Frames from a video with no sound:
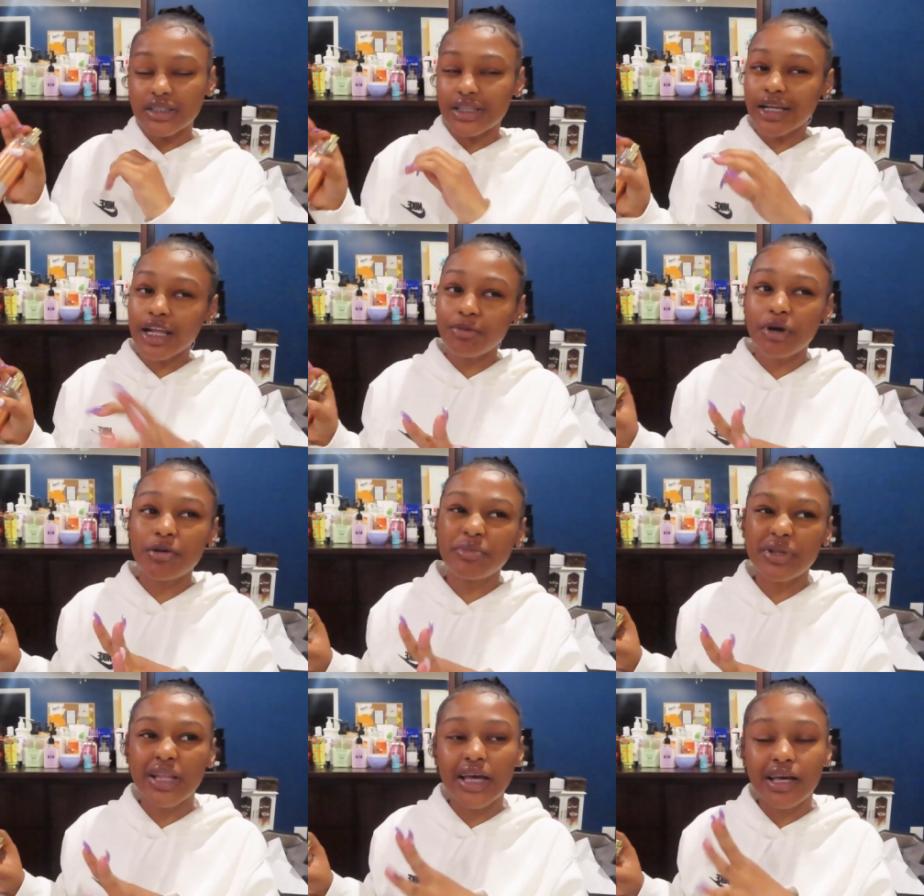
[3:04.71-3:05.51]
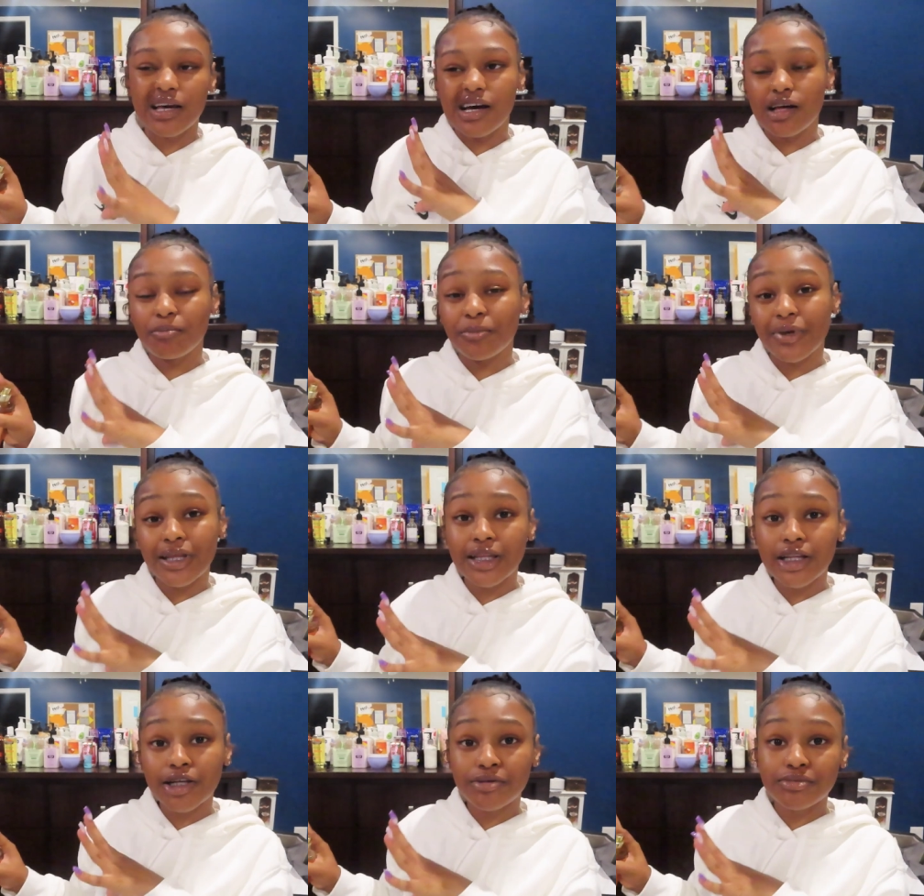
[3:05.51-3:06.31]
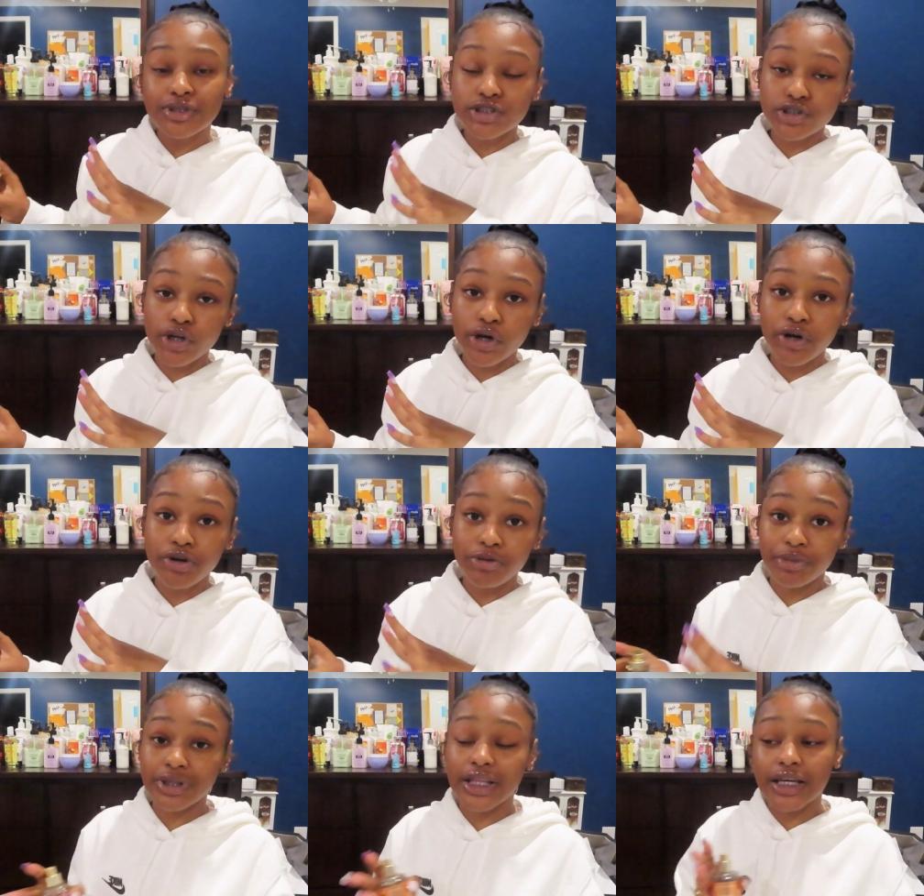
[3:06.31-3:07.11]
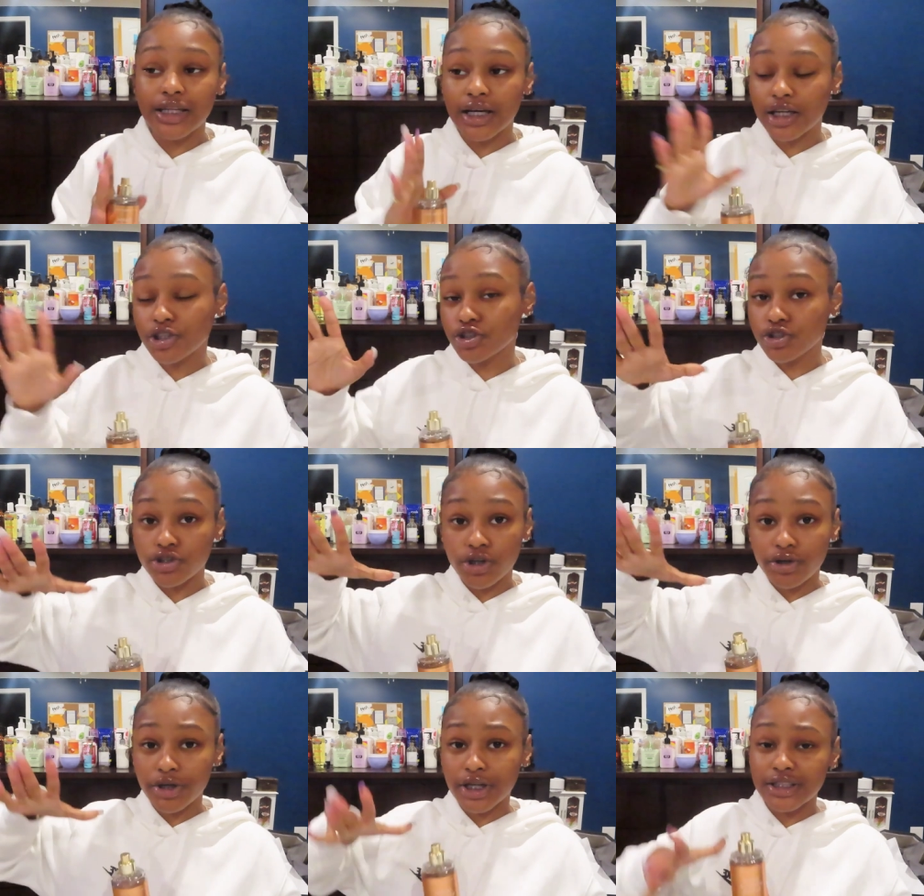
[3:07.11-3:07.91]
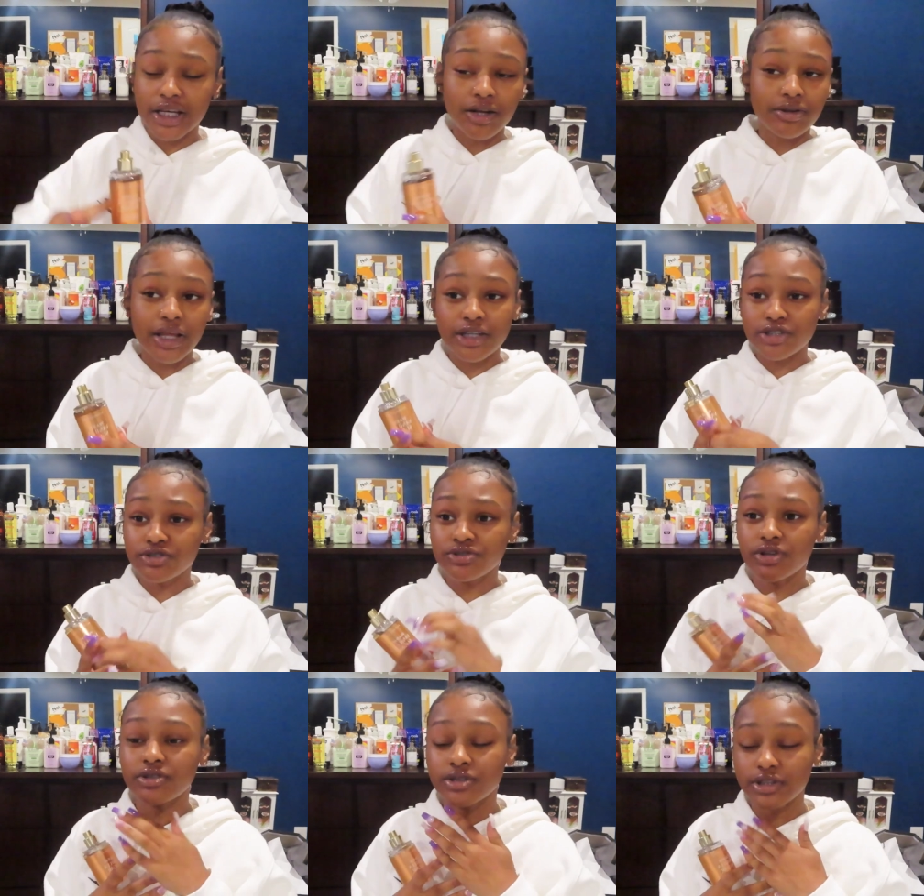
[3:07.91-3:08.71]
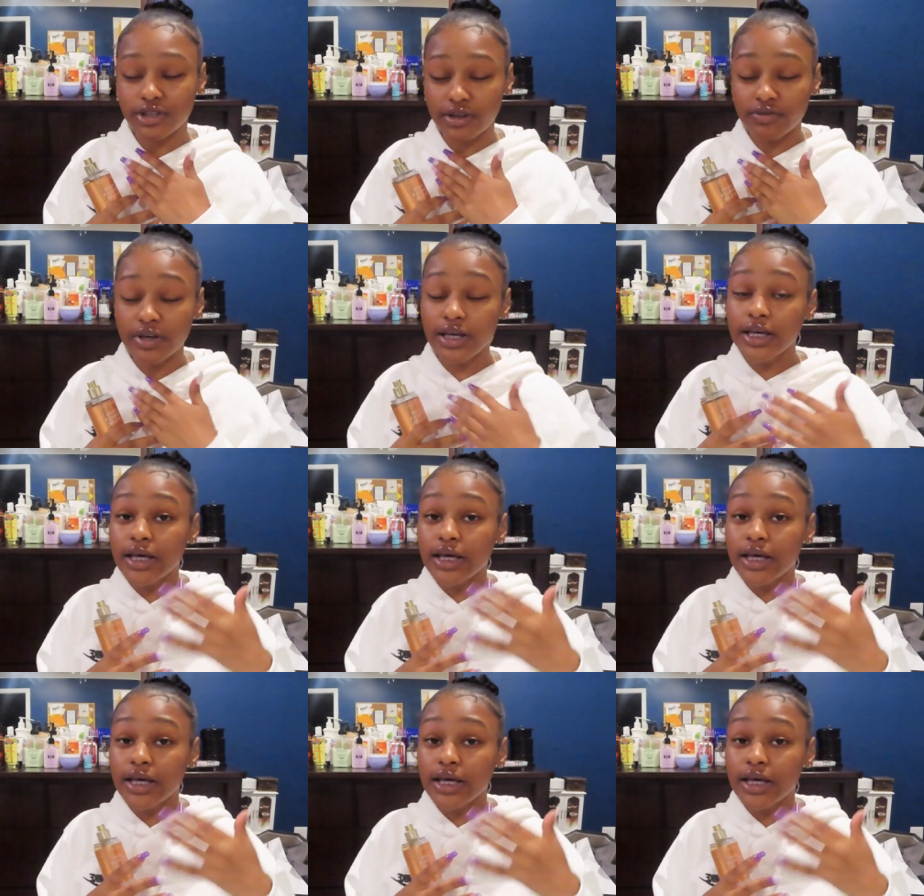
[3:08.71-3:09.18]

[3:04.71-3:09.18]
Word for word: Now they might be like medium strong, but they not strong because I don't like strong stuff.